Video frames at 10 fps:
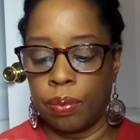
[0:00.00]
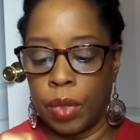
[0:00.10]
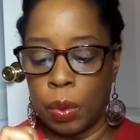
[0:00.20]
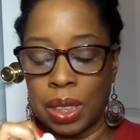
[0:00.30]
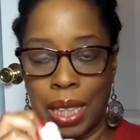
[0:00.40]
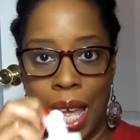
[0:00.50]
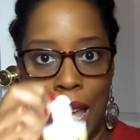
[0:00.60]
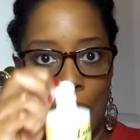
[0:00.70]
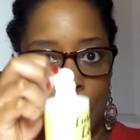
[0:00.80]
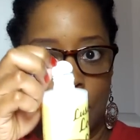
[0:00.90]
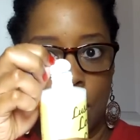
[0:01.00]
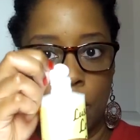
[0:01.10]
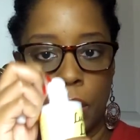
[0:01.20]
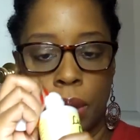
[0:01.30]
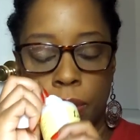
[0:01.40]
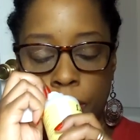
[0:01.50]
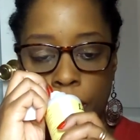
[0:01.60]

It was locked up, but